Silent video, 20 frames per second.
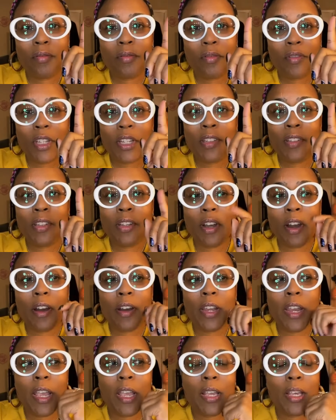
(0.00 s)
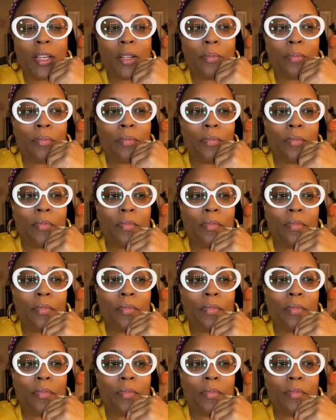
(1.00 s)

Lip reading: they took our name,